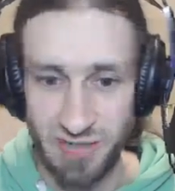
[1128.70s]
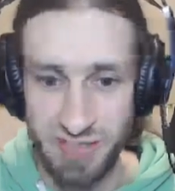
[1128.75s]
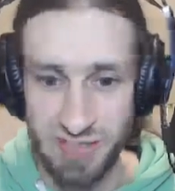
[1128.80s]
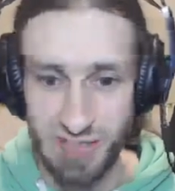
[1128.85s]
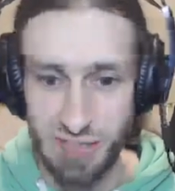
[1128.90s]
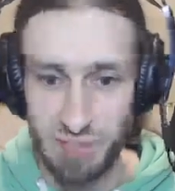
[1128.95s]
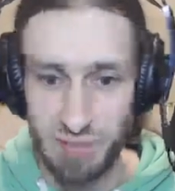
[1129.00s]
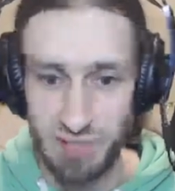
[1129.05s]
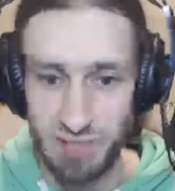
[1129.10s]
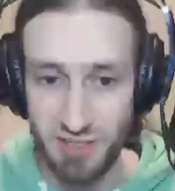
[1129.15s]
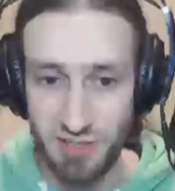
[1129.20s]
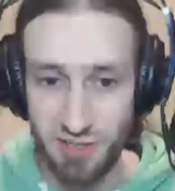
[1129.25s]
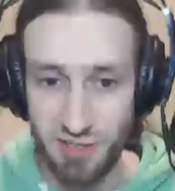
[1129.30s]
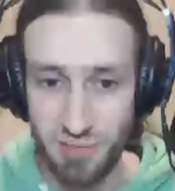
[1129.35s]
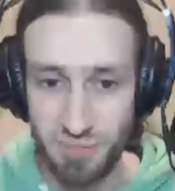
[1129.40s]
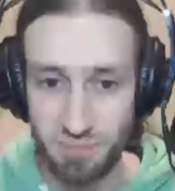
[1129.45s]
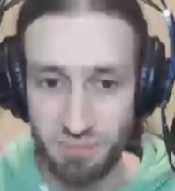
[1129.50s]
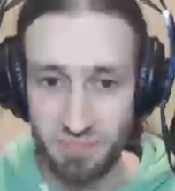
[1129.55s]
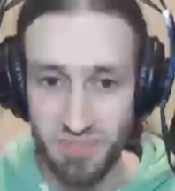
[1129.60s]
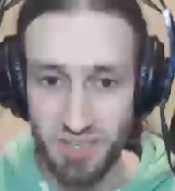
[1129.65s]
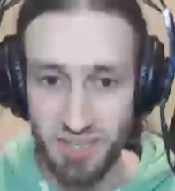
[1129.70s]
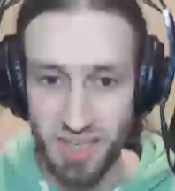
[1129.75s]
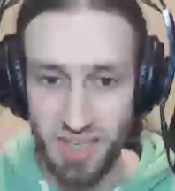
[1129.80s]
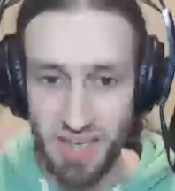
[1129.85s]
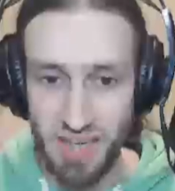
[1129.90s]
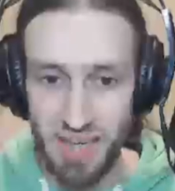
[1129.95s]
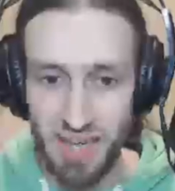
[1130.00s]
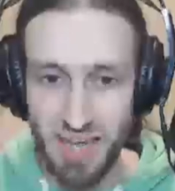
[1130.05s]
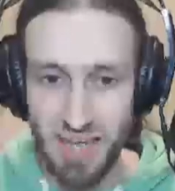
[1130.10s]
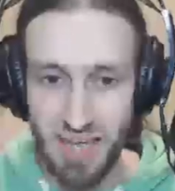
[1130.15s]
this position,
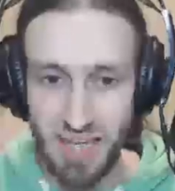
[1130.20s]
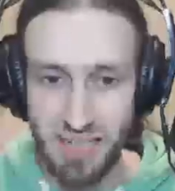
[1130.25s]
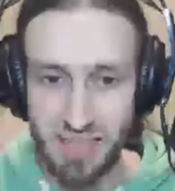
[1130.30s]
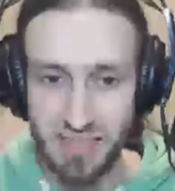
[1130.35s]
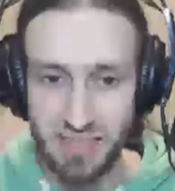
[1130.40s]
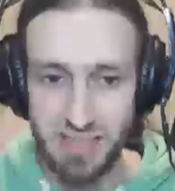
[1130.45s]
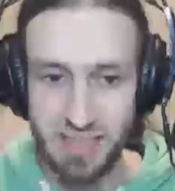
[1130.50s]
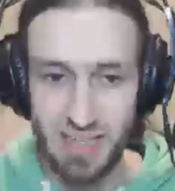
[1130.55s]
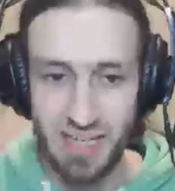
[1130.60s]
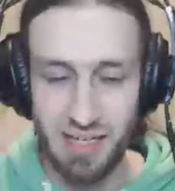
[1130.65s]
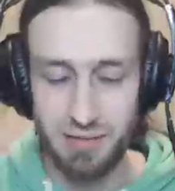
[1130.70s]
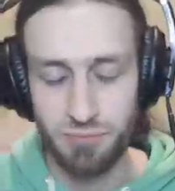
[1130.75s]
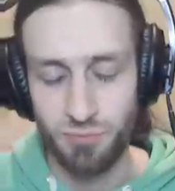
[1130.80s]
and yeah,